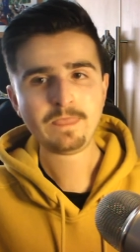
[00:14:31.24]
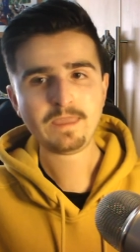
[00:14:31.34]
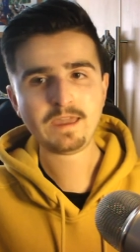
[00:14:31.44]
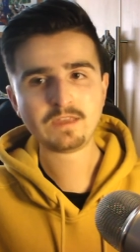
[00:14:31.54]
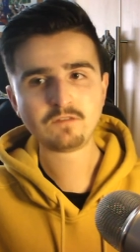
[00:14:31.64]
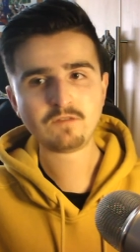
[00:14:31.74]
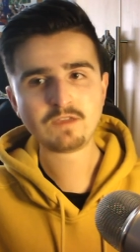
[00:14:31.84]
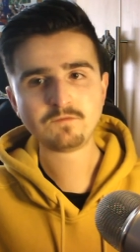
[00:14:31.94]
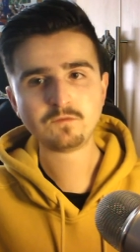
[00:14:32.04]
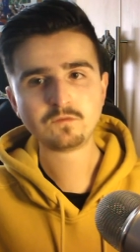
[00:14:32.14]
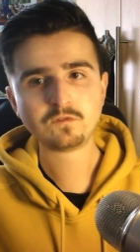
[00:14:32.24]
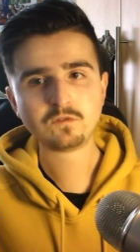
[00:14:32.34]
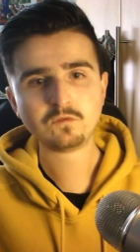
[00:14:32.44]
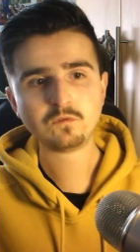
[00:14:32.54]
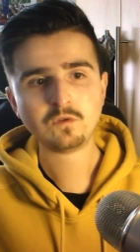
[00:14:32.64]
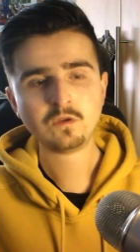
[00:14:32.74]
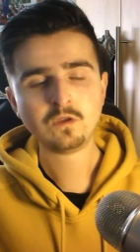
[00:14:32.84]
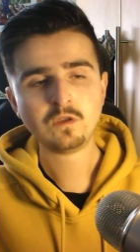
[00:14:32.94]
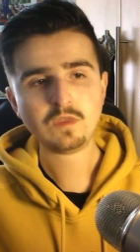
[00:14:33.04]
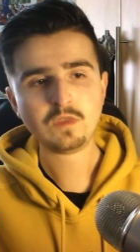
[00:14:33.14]
And grateful to
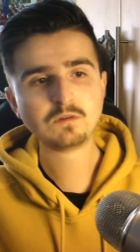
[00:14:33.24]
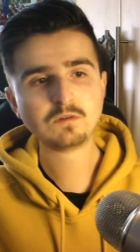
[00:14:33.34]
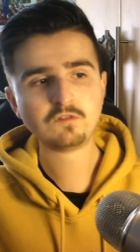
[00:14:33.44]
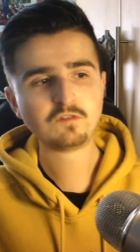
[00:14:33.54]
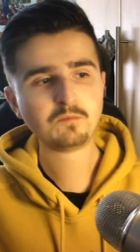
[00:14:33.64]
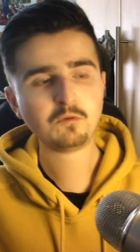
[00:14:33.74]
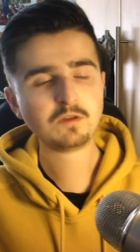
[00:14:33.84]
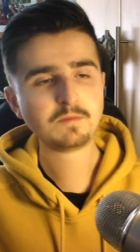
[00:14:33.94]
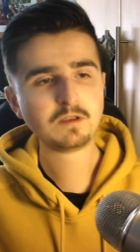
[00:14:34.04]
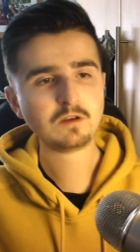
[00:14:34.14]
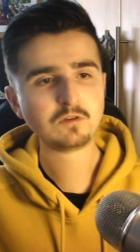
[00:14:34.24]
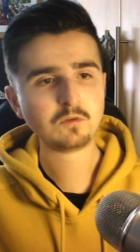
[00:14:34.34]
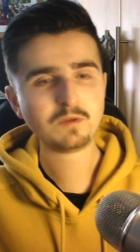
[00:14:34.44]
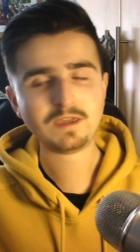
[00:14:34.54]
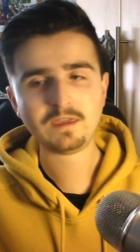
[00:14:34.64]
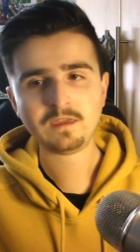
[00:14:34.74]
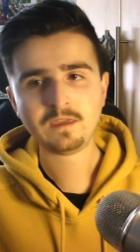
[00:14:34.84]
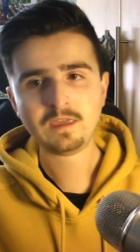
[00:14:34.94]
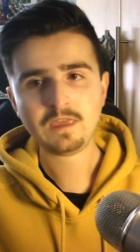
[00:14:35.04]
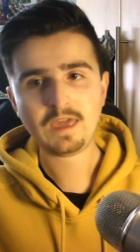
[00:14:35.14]
anyone who supported me along the way
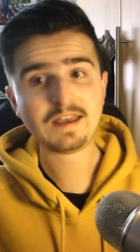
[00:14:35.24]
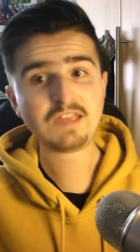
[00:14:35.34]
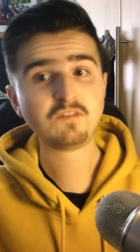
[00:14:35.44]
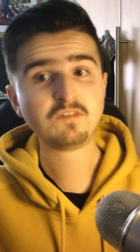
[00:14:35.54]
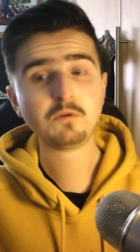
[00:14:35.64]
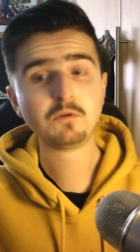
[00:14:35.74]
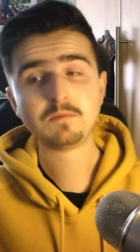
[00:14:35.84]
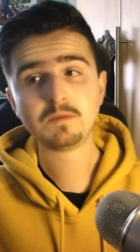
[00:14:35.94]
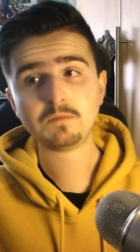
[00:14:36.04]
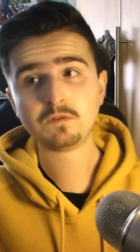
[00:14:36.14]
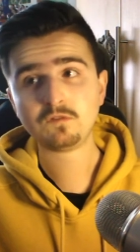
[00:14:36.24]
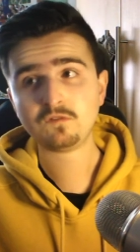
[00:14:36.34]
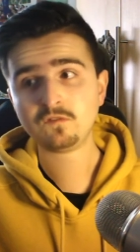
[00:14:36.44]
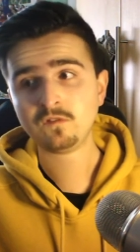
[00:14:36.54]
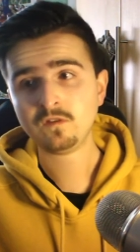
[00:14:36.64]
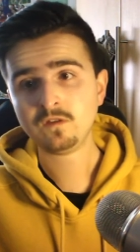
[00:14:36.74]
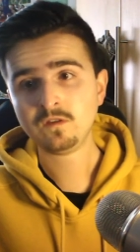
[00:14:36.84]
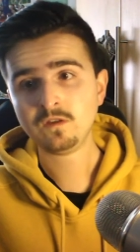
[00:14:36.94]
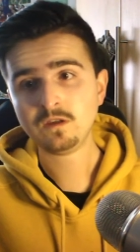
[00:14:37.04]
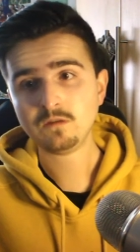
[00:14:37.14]
and is supporting me because,
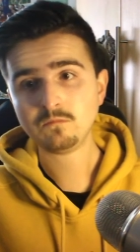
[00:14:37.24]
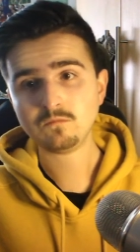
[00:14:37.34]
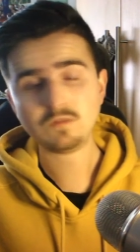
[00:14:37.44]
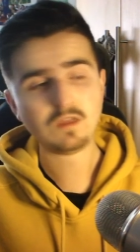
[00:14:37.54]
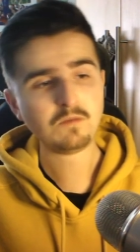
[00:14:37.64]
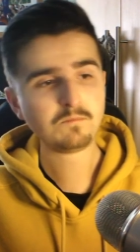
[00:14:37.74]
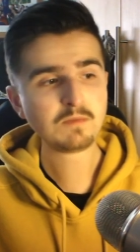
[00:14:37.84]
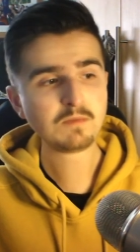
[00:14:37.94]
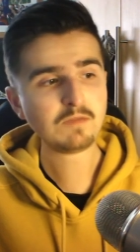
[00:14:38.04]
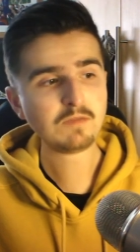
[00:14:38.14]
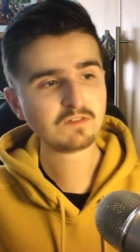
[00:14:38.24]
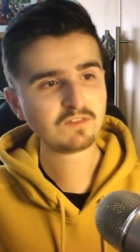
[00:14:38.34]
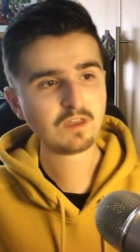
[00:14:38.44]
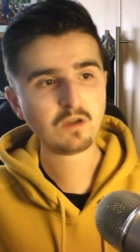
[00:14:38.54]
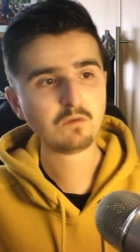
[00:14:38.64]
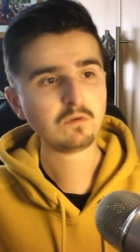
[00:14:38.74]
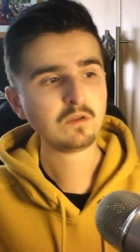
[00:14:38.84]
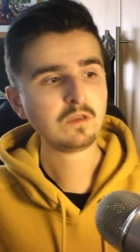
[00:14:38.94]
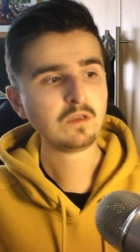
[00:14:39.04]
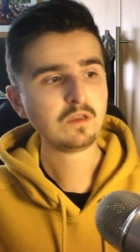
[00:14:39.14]
you know, people, everyone say, oh,
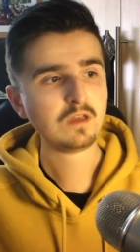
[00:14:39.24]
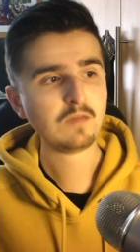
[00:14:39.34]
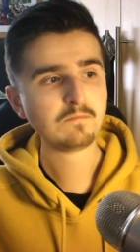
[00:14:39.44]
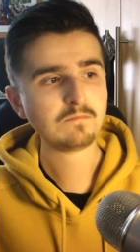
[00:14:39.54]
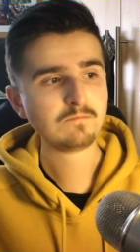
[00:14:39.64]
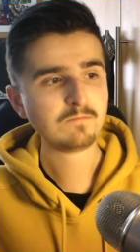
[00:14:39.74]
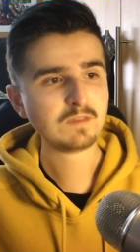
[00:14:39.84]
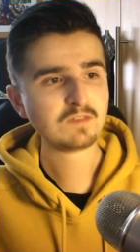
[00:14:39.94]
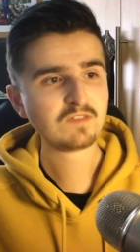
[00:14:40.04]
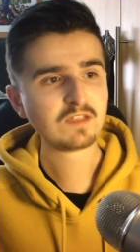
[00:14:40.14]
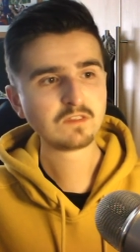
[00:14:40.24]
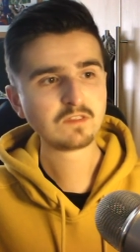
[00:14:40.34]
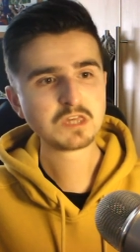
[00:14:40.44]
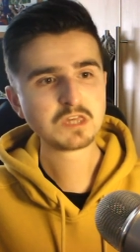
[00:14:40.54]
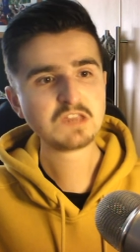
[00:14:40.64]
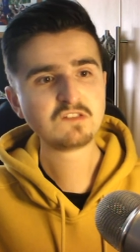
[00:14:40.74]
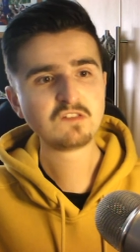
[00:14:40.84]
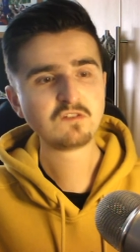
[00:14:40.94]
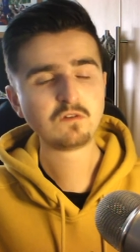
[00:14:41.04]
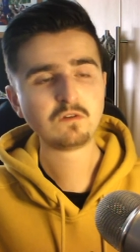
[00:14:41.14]
it's like the
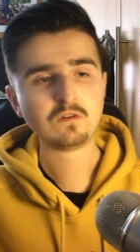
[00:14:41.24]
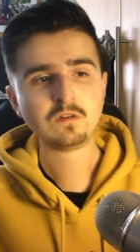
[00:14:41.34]
G-Eazy song,